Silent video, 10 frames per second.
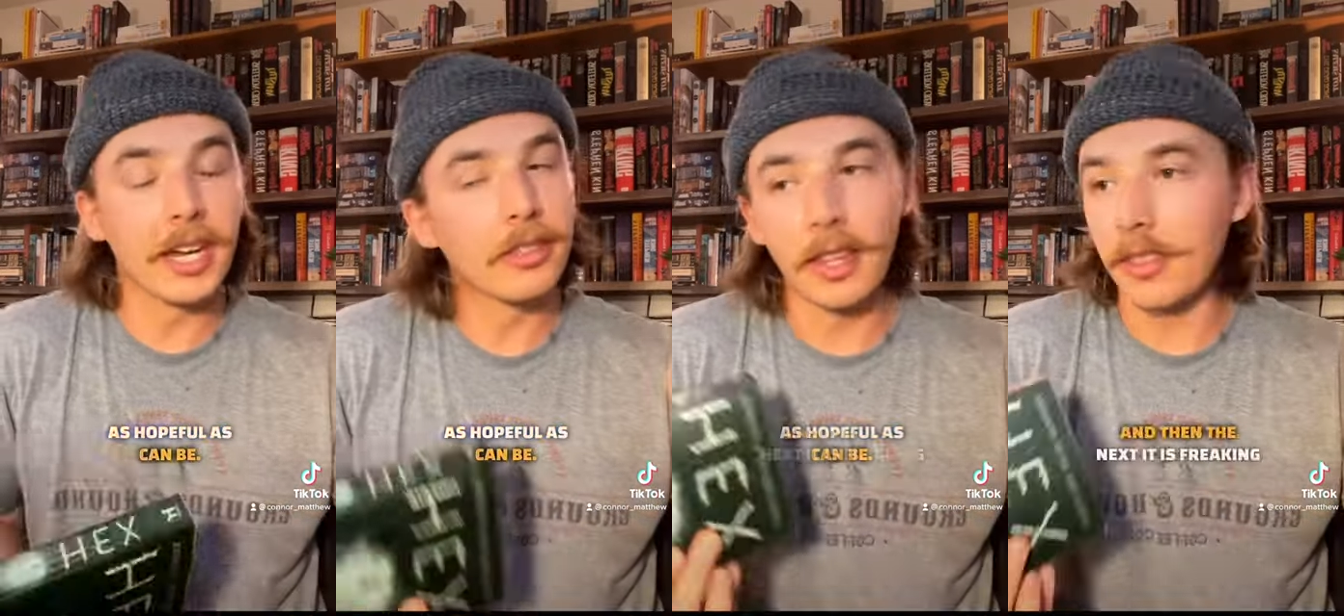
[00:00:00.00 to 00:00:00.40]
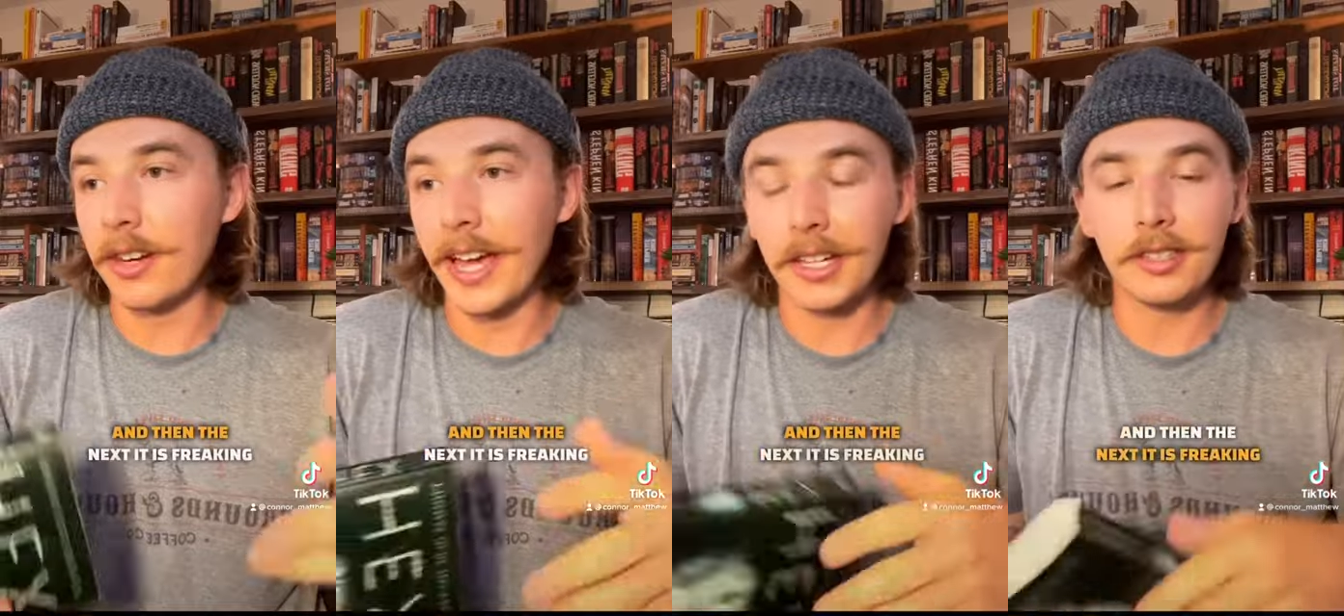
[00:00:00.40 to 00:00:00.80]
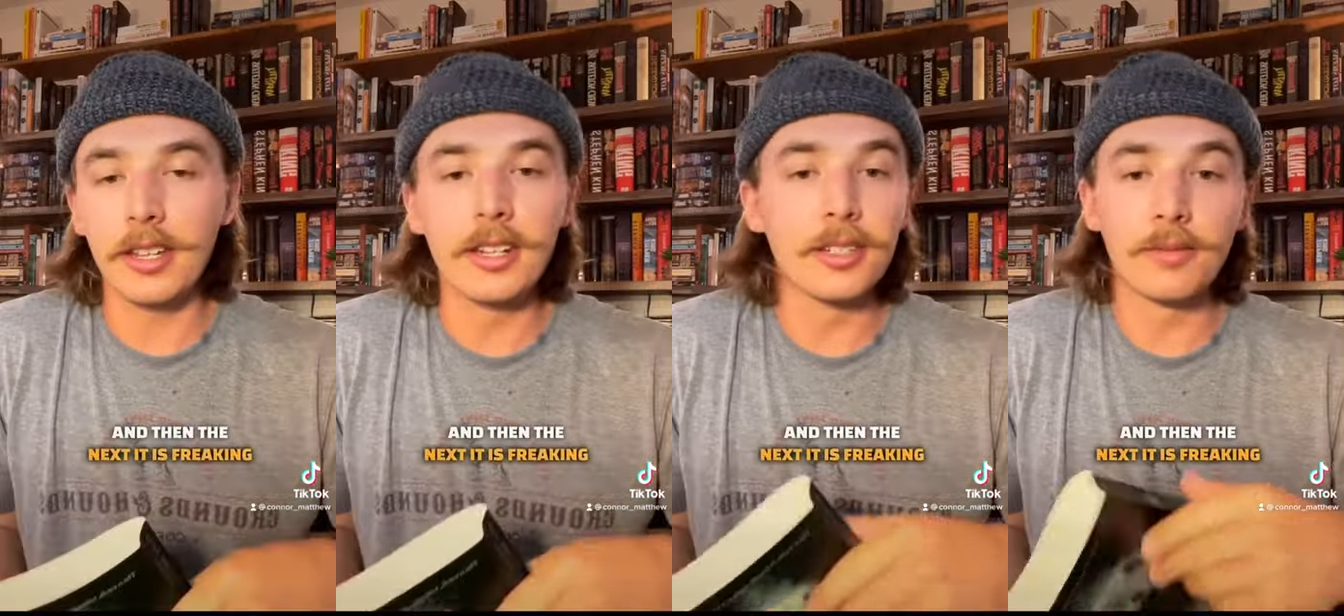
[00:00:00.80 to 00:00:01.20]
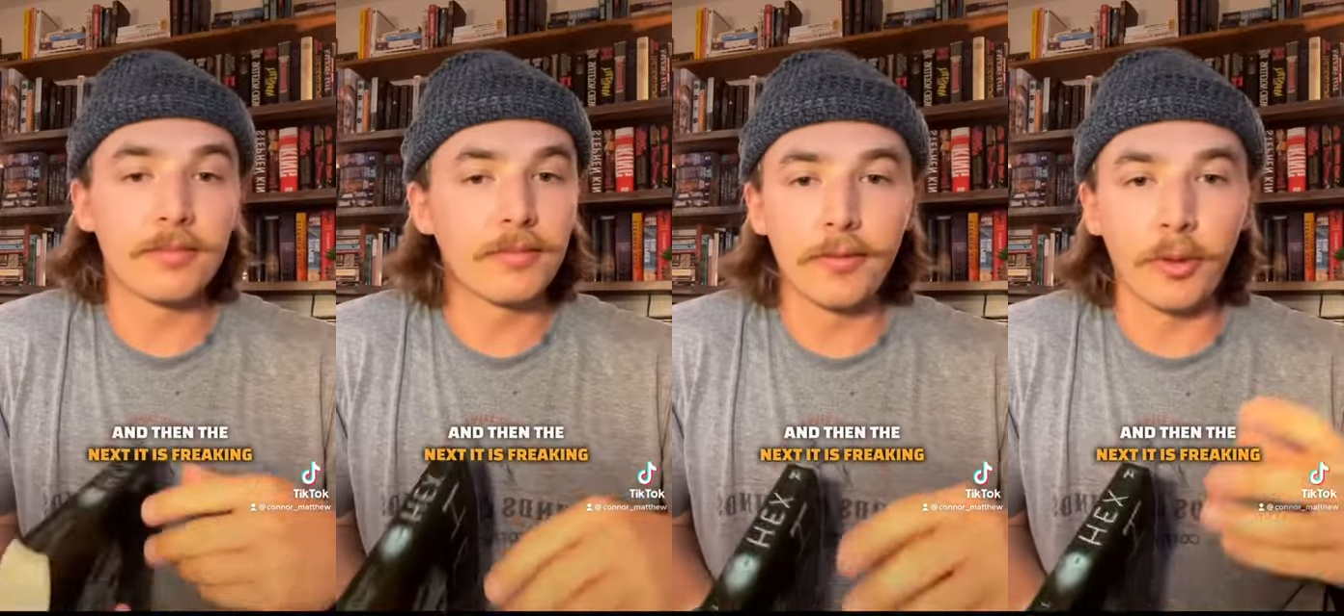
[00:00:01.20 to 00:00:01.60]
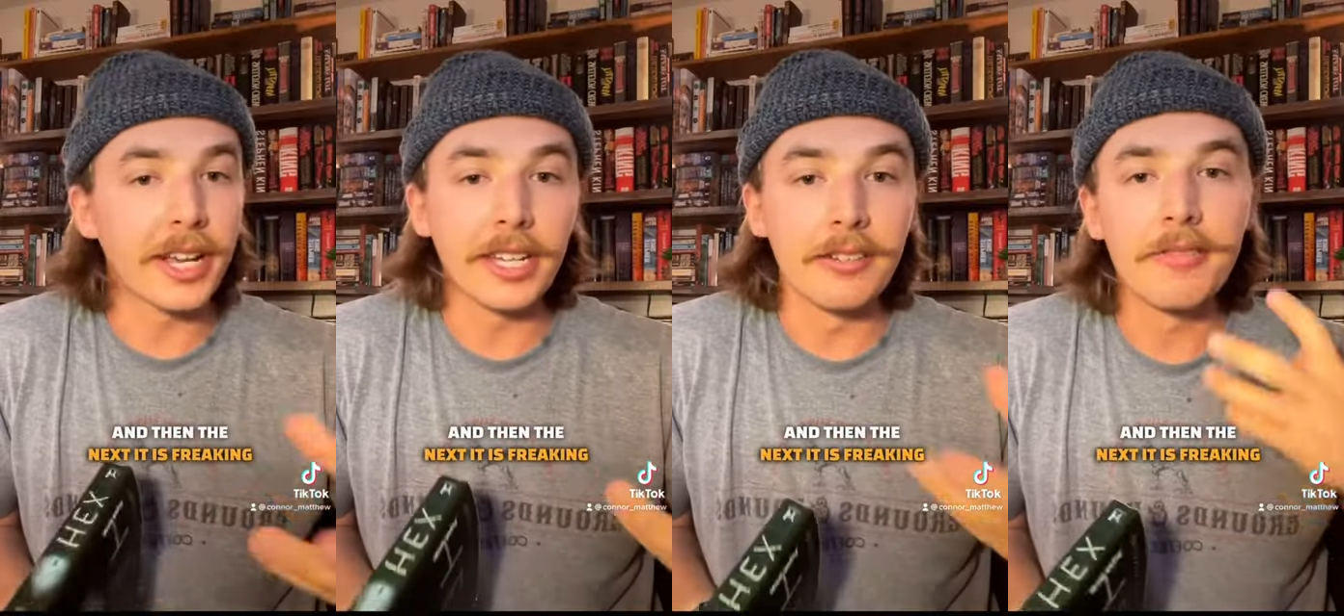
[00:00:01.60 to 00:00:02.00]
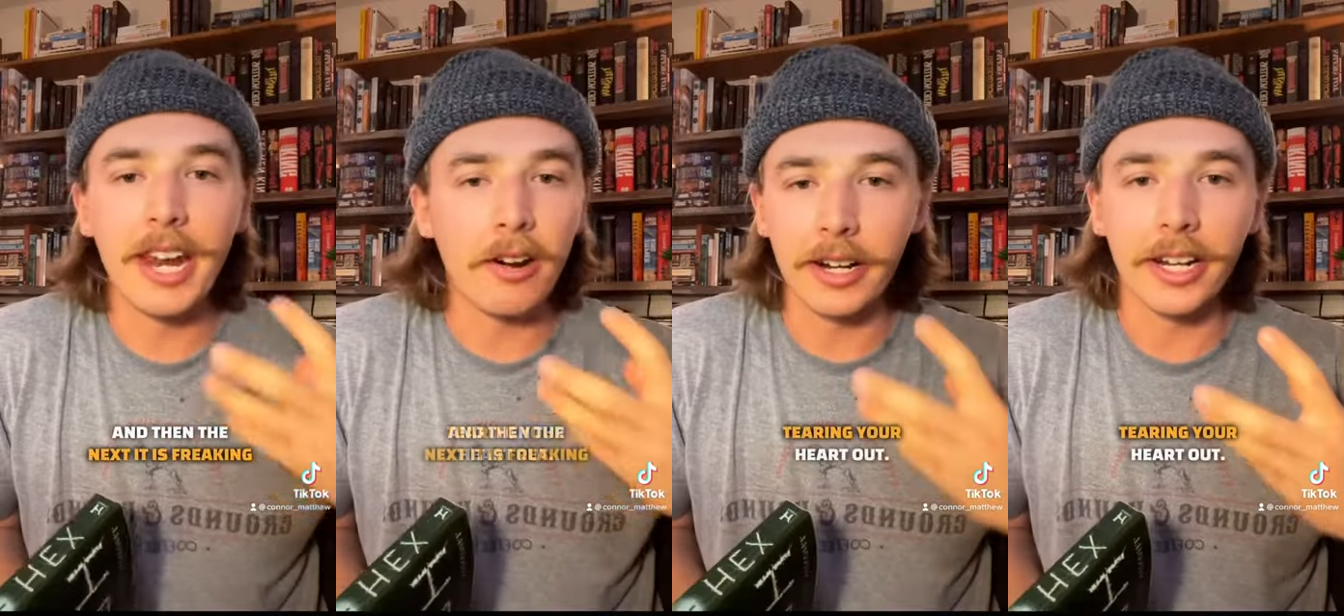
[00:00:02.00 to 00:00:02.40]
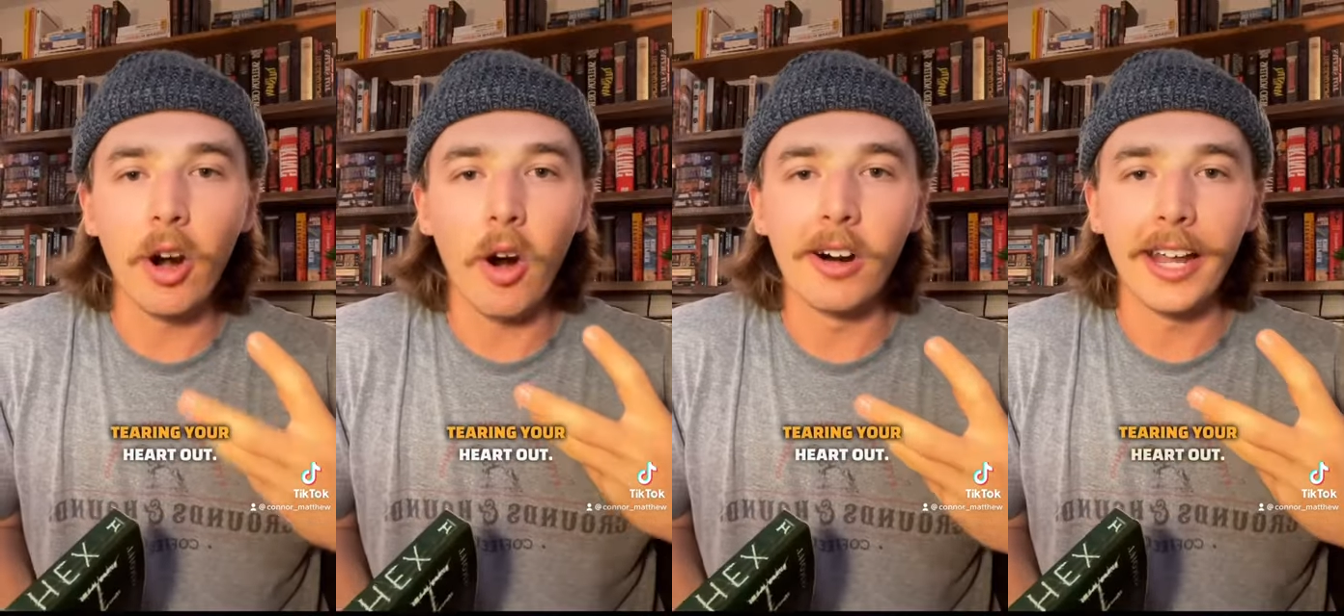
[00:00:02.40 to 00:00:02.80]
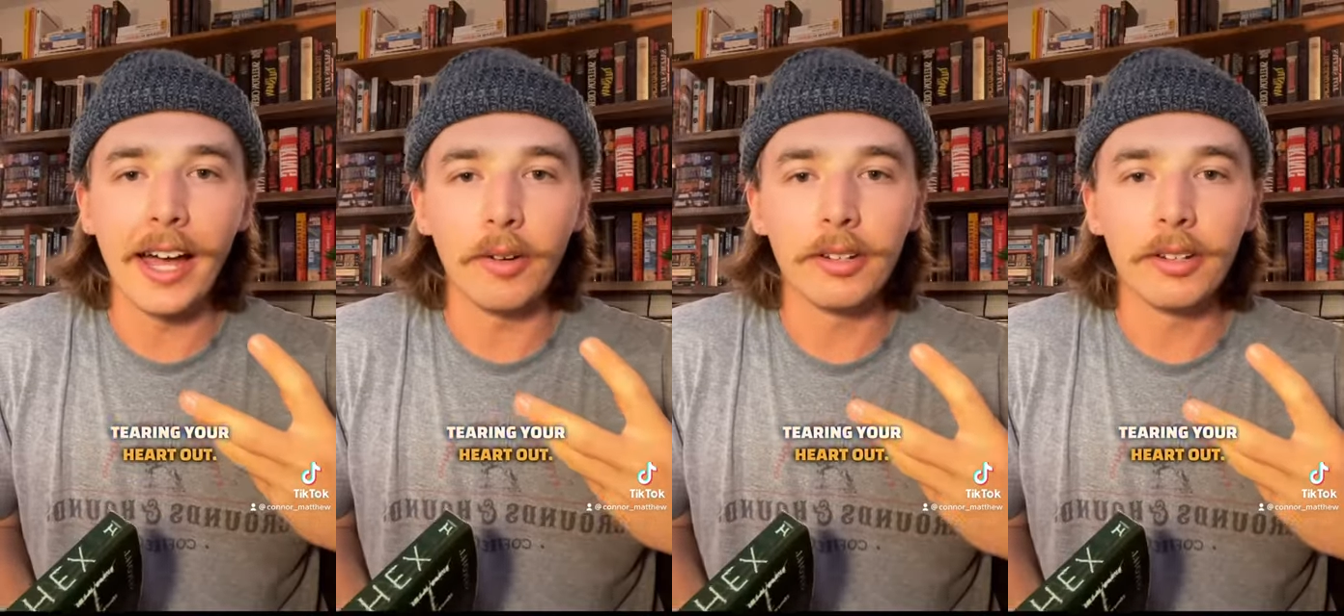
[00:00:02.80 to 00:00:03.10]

and then the next, it is freaking tearing your heart out.